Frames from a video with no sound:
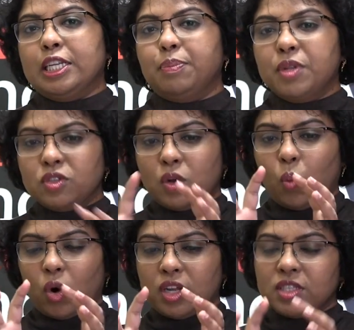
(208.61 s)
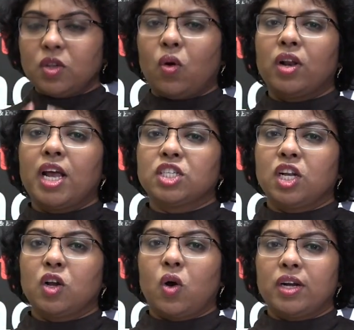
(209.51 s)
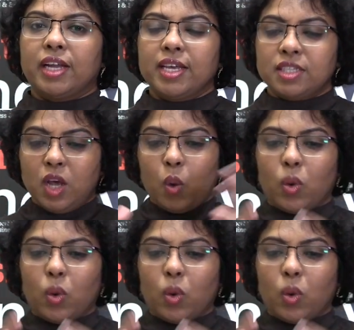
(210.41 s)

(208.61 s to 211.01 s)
depends on what is the organizational context,